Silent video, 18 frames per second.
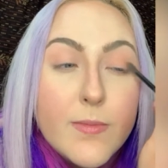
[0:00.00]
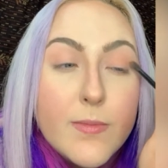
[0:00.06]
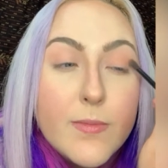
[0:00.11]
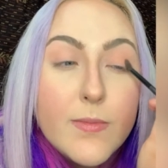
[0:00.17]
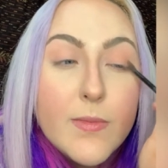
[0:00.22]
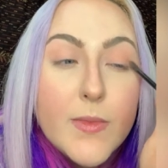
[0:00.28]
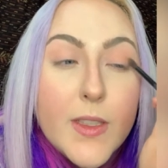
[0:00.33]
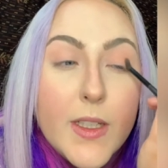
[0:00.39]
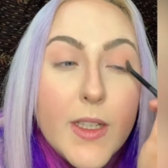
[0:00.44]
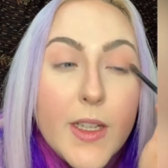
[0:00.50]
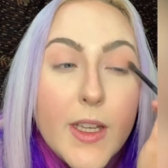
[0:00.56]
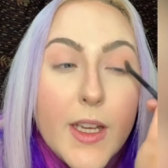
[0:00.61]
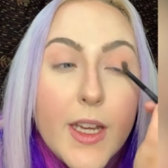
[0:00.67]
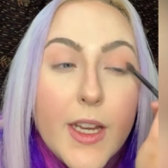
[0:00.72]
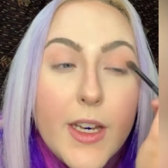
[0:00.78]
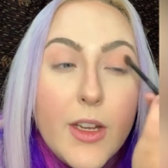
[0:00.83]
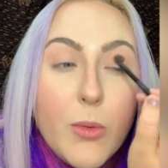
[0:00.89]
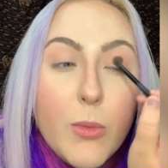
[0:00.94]
And
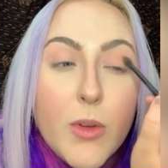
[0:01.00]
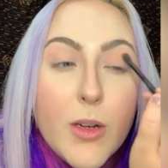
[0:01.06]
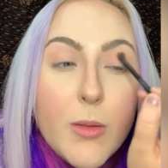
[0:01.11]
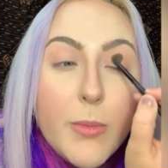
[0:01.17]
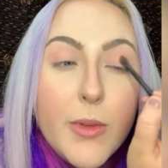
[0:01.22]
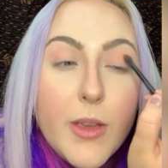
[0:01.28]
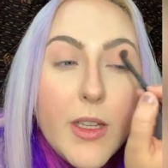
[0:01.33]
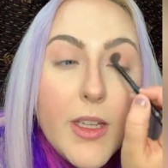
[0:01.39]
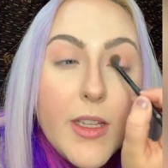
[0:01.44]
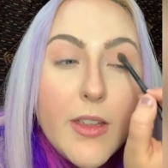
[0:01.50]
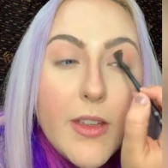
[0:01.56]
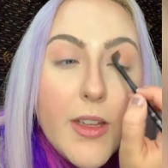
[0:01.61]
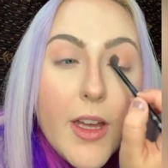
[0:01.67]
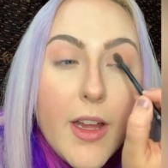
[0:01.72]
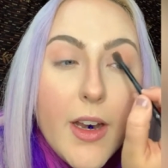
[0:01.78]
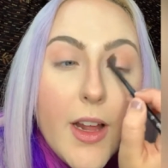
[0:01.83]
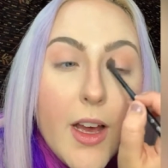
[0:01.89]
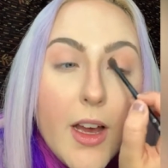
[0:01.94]
again, you want to blend
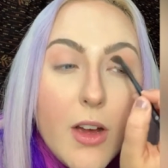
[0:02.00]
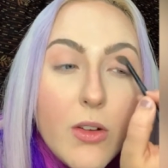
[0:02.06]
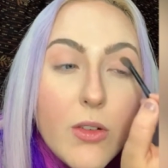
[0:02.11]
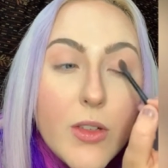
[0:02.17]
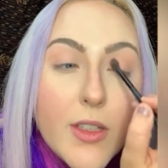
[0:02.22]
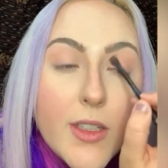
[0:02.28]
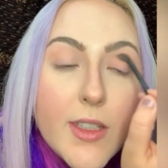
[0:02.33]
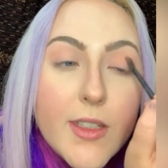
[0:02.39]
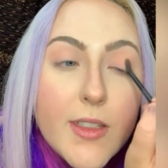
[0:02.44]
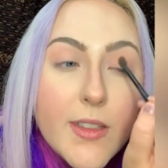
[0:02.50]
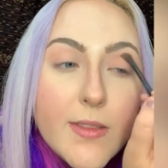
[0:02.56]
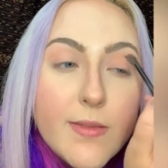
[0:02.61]
that out good.